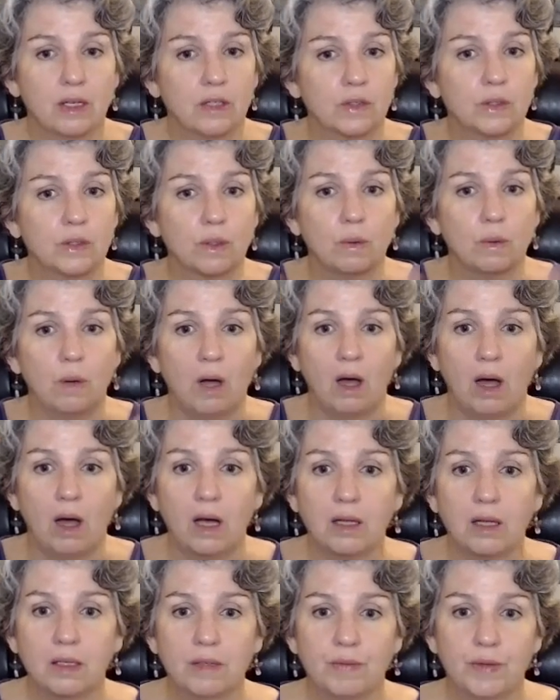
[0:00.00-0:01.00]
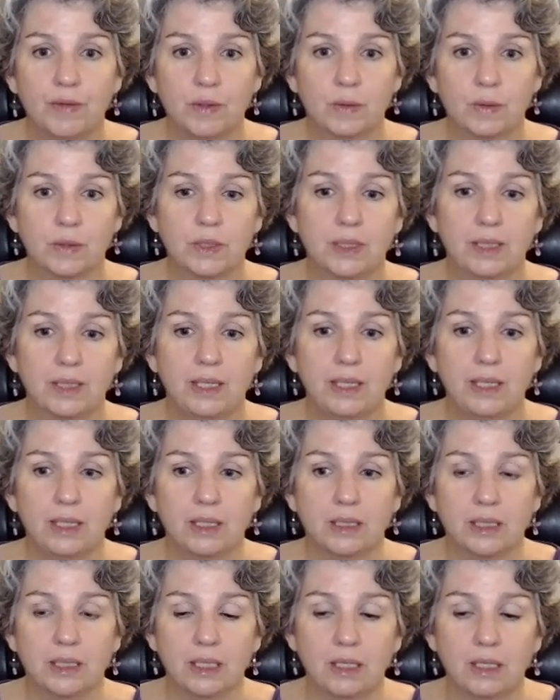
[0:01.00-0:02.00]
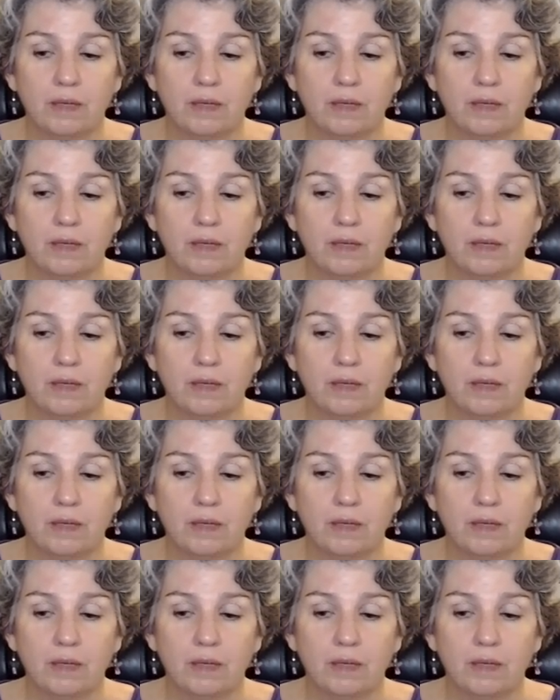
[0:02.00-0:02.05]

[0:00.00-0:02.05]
So all of those things,